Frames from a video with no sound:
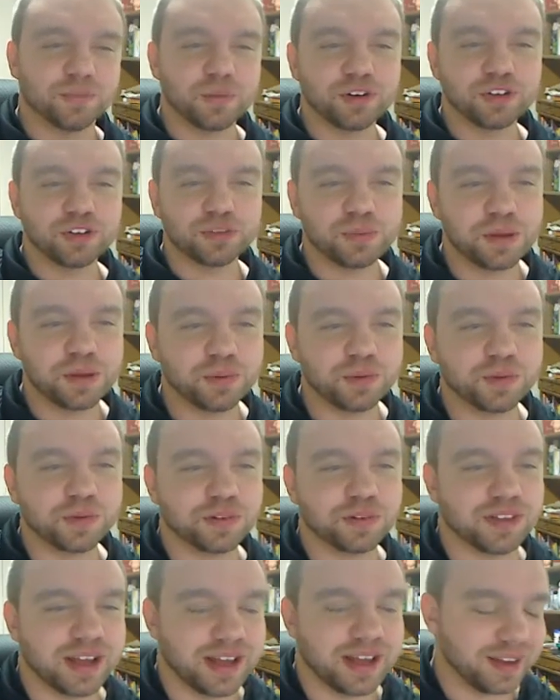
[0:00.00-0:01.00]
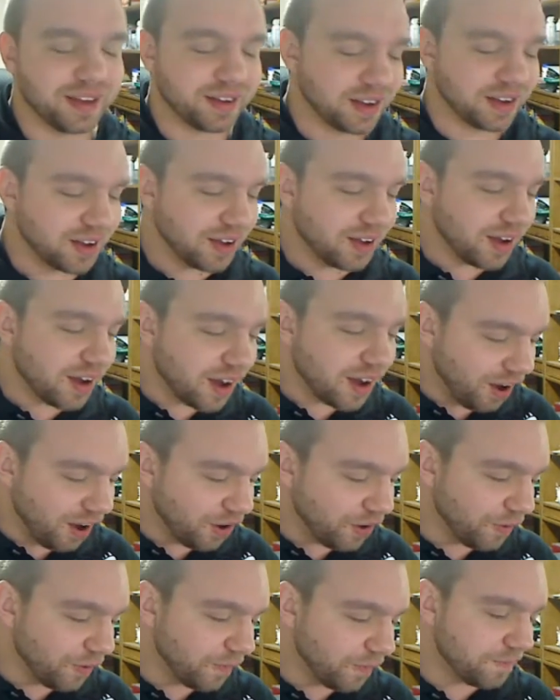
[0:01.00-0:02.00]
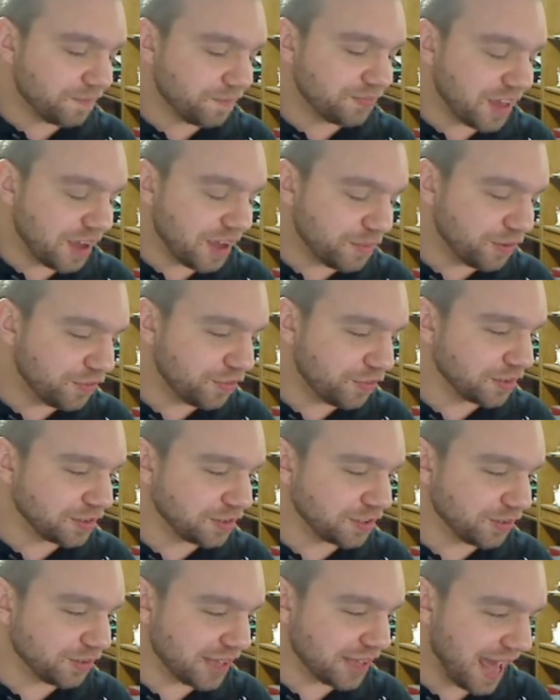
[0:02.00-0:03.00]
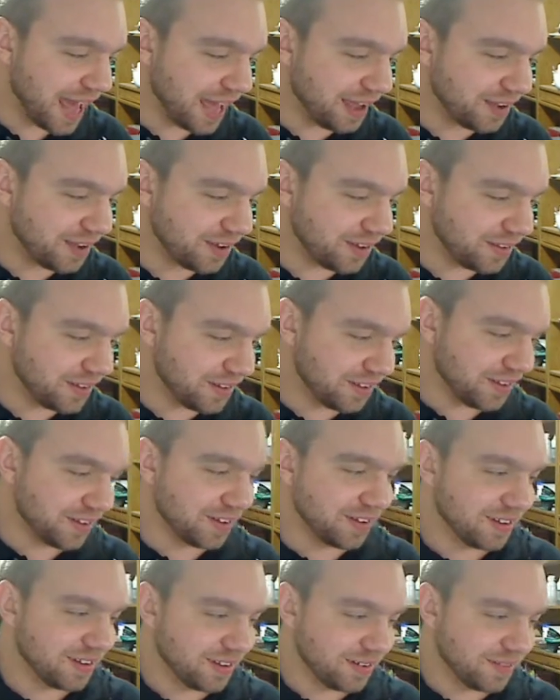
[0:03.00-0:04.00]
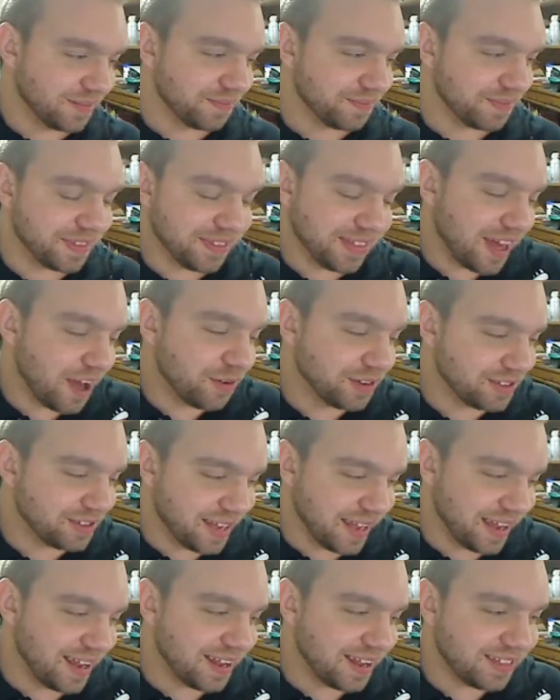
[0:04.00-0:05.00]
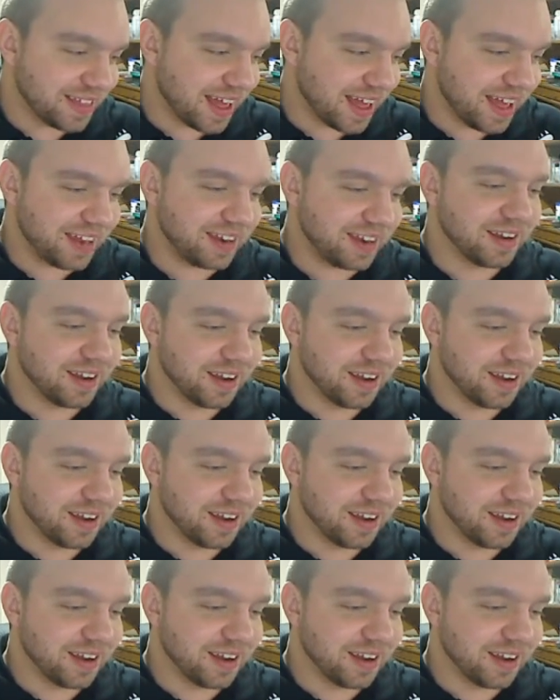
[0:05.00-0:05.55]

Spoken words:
Most people were like, oh, that movie was okay. And that was it. And then